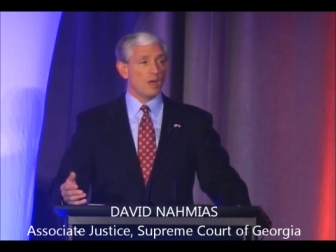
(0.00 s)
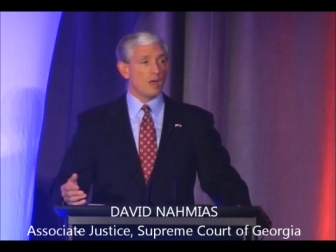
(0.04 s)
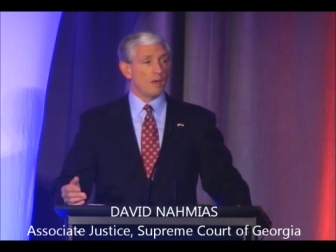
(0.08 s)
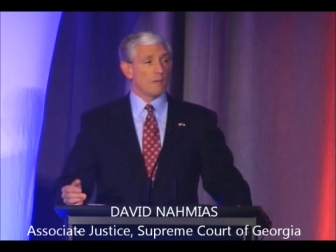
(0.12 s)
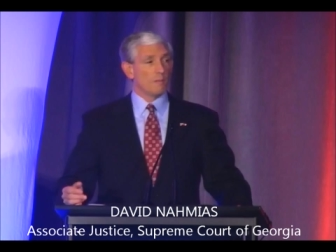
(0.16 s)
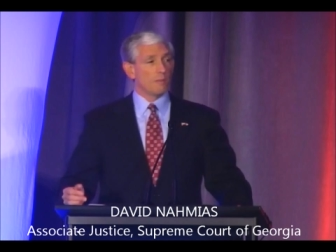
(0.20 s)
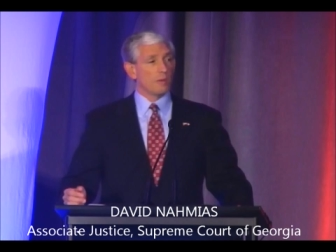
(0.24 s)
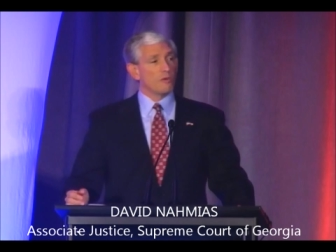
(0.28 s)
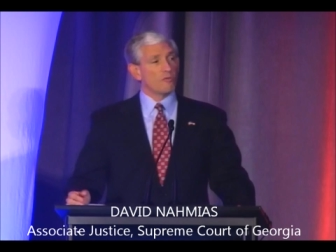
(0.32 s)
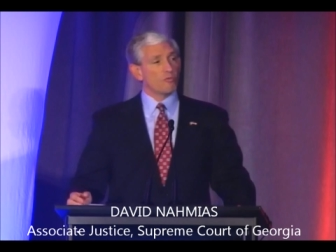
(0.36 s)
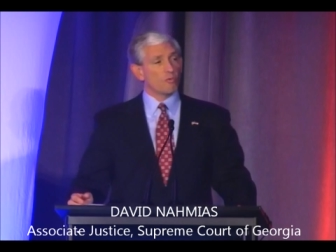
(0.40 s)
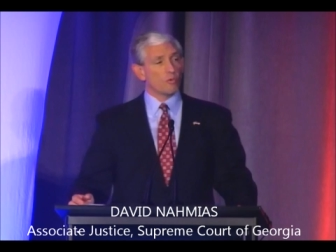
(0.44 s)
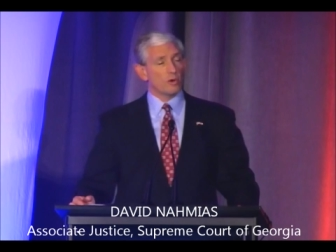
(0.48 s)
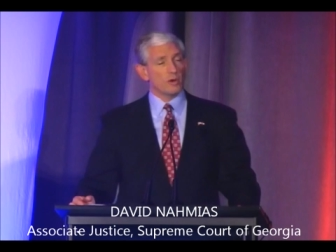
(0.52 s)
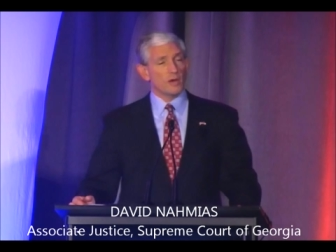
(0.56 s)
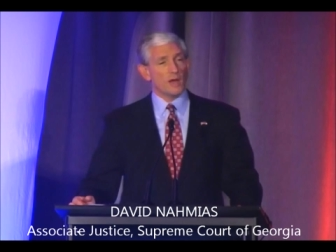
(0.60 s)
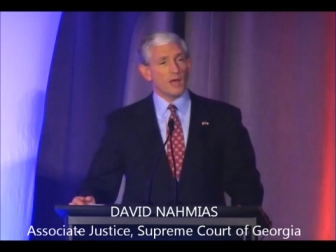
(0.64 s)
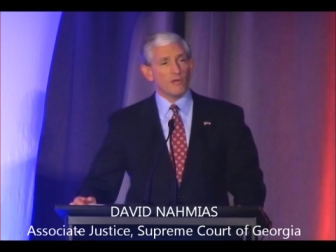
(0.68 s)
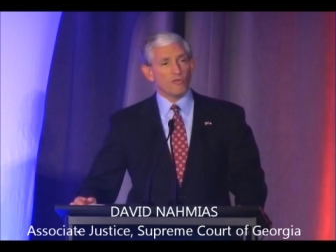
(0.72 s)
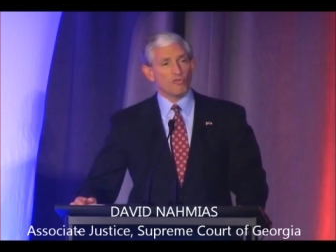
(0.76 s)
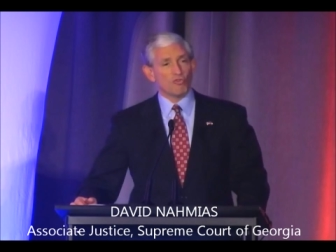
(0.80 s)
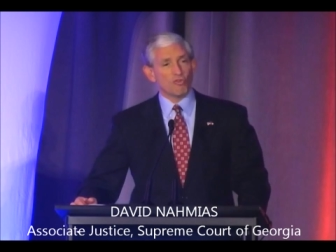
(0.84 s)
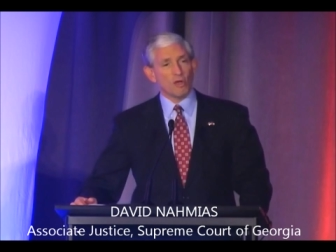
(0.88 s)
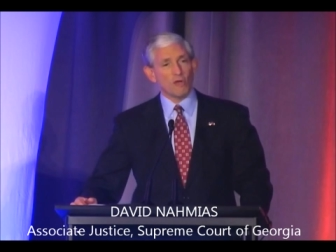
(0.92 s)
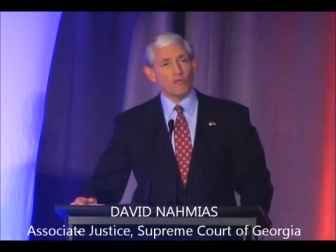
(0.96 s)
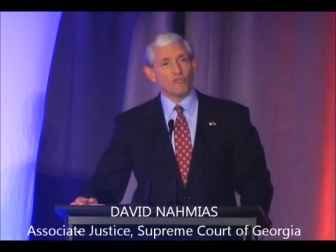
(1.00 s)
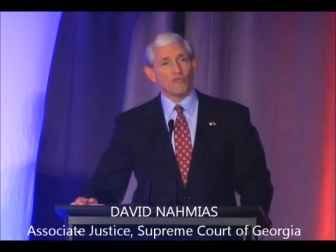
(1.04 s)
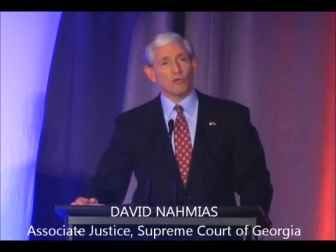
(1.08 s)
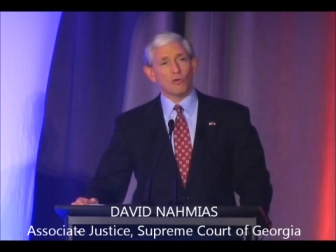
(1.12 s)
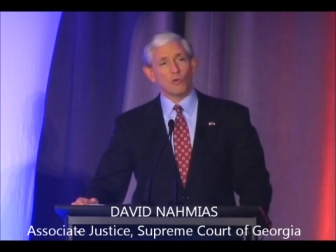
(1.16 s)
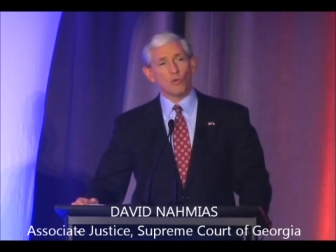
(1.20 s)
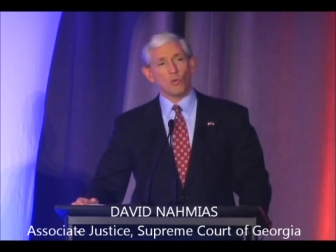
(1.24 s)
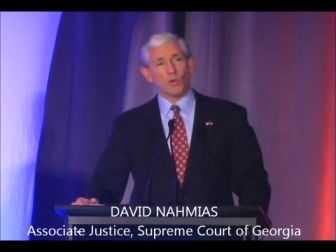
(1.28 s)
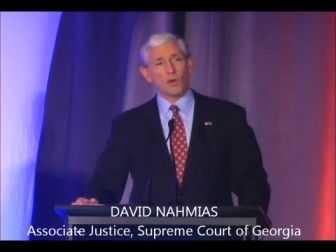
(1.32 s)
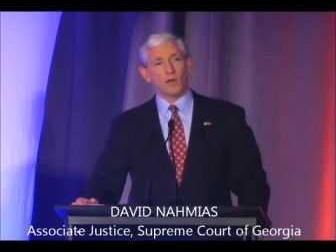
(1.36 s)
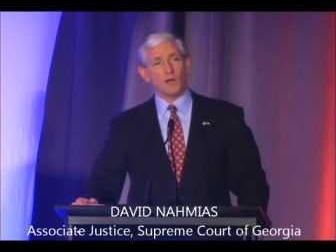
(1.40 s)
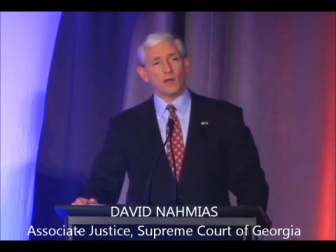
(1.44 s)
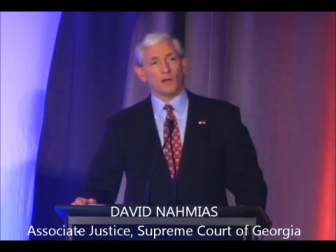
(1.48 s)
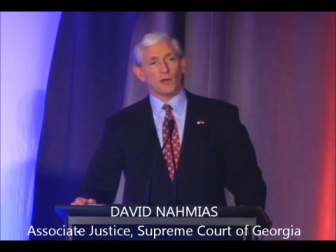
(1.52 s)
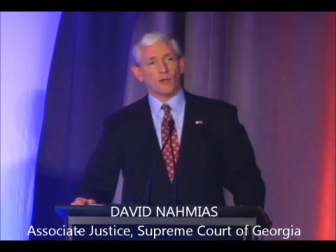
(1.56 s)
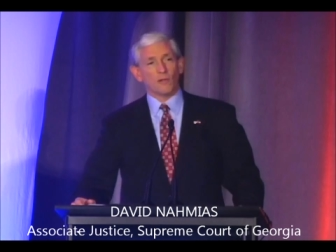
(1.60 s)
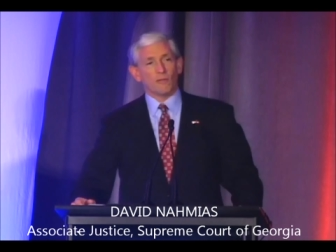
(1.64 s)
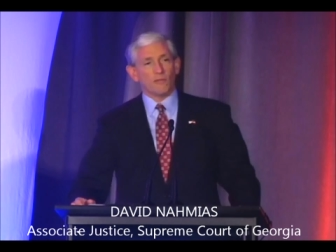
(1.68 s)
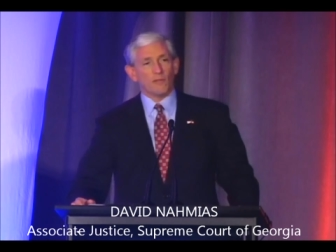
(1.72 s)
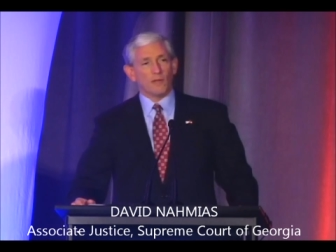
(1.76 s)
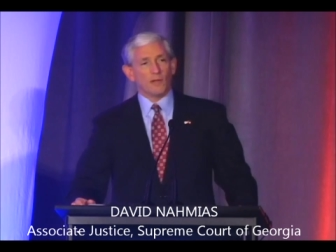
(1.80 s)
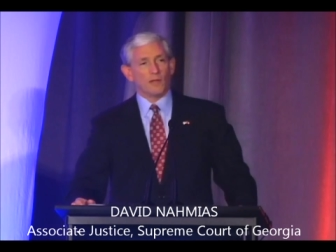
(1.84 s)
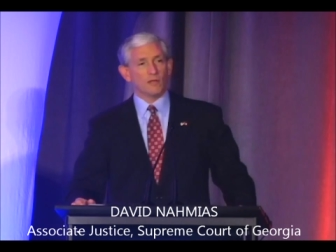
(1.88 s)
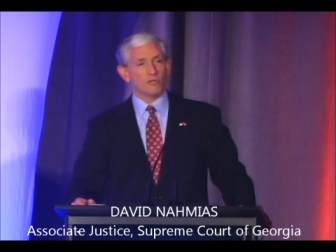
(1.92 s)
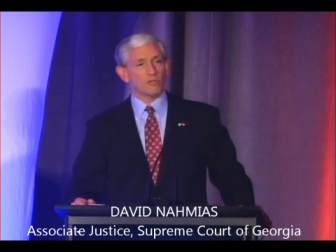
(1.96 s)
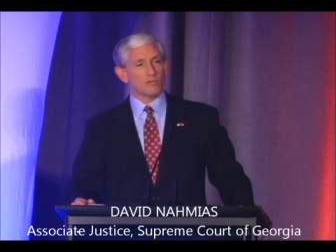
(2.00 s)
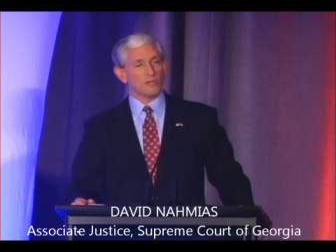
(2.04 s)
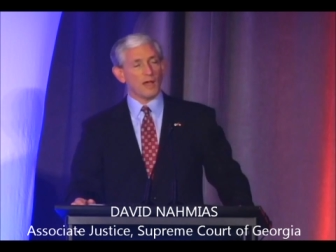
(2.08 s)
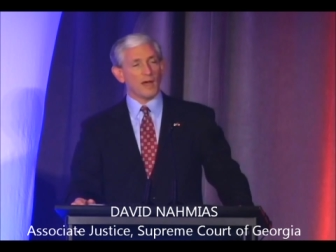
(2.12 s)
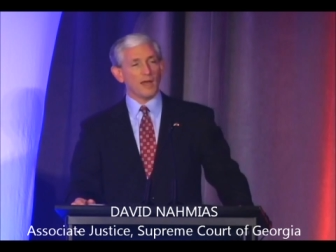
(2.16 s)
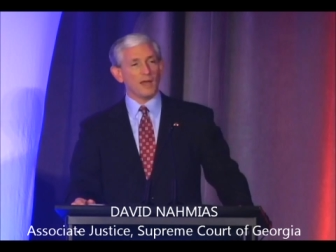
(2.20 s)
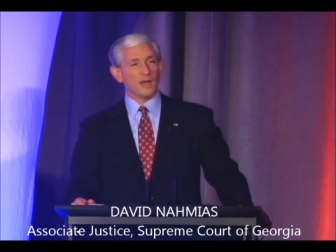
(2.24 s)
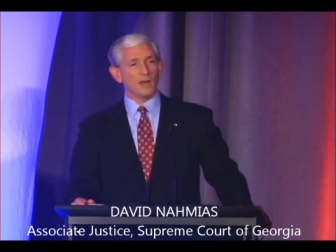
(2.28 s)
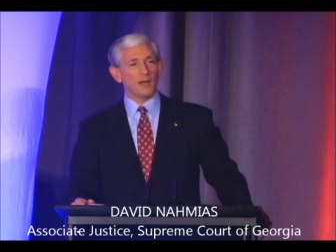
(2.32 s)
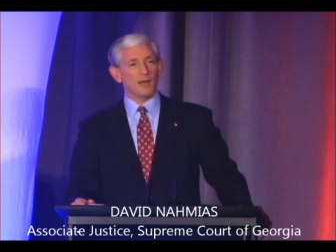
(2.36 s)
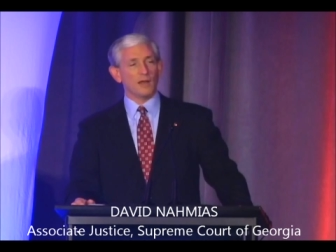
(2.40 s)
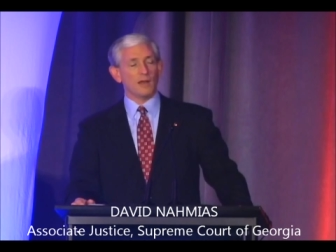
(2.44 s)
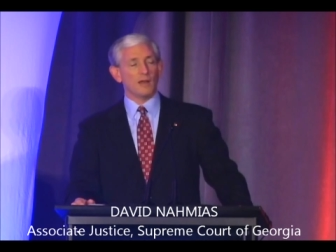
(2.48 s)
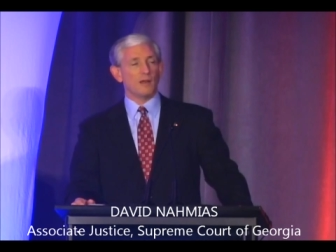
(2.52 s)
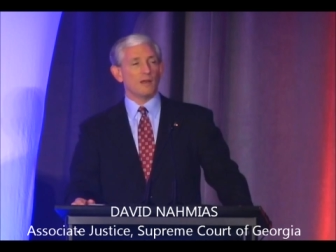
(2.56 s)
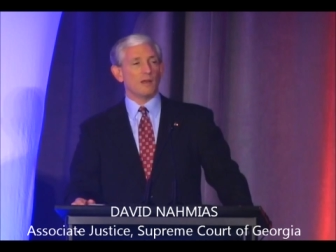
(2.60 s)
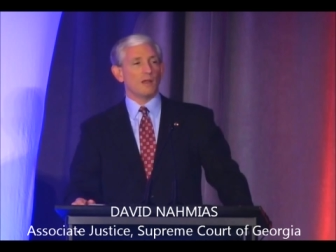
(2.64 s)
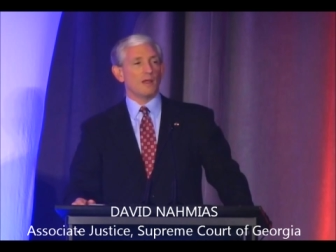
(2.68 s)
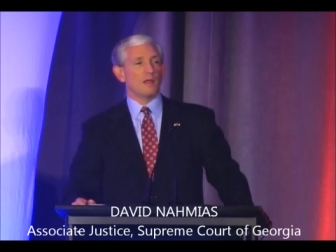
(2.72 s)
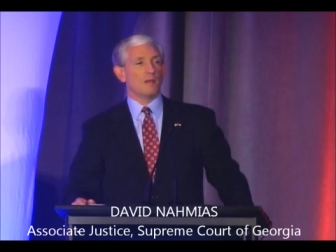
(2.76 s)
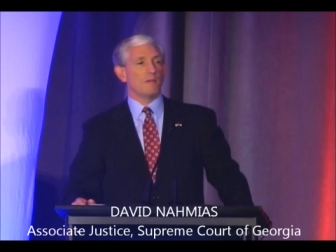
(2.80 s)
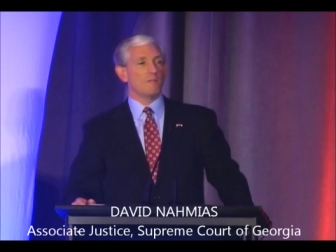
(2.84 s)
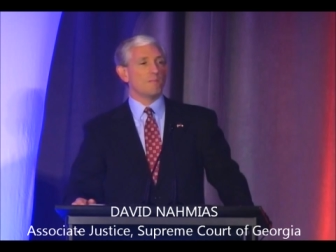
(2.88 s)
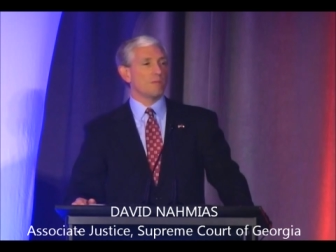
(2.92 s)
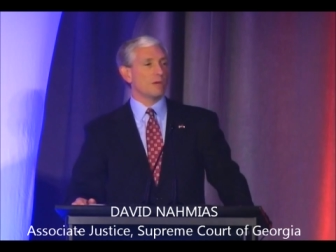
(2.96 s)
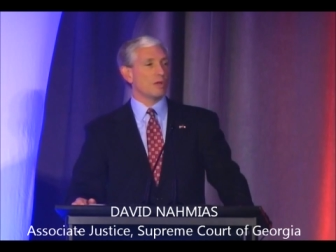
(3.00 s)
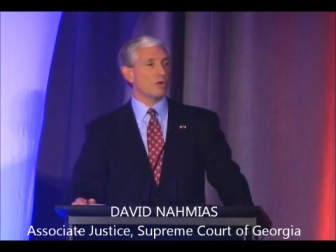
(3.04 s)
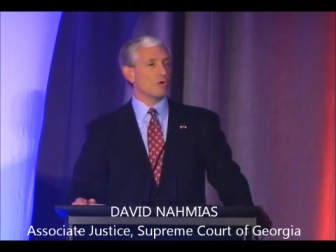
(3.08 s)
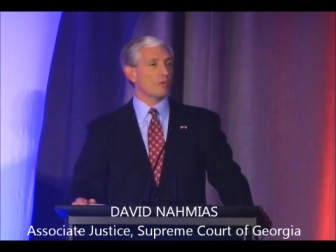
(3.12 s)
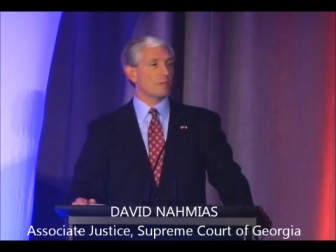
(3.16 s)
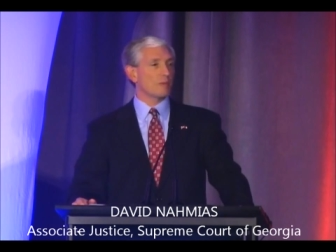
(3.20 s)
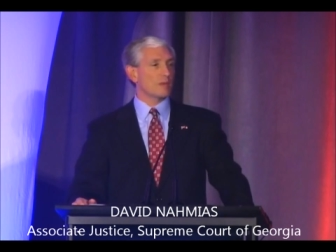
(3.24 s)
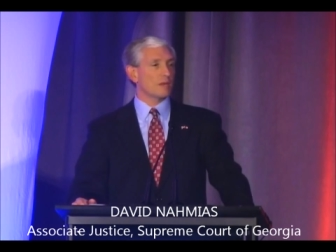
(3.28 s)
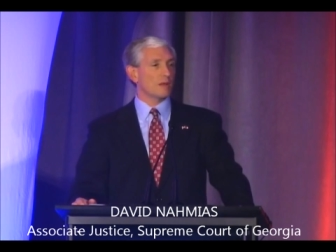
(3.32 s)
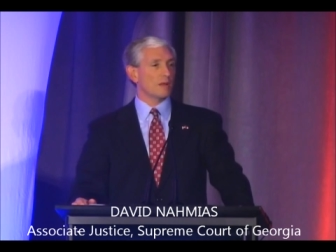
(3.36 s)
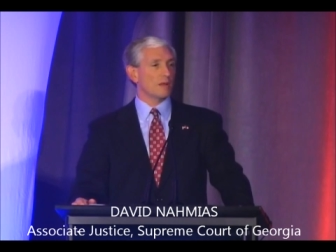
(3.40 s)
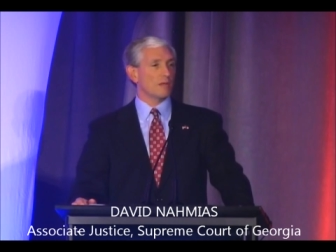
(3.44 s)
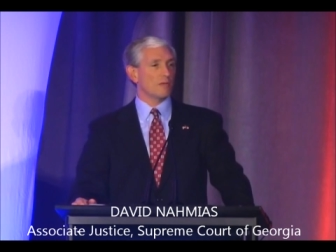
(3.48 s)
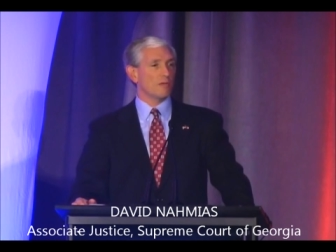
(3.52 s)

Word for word: But if we're not judging well, it's not an impairment